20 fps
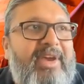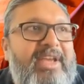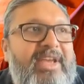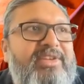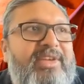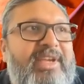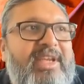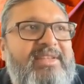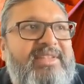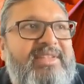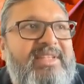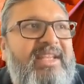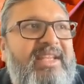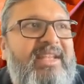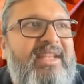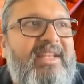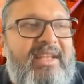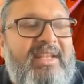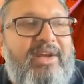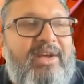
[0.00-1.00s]
As you can
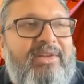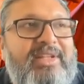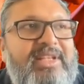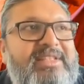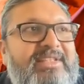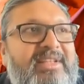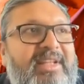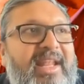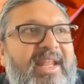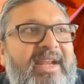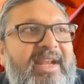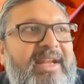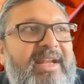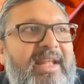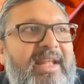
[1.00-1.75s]
see on this slide,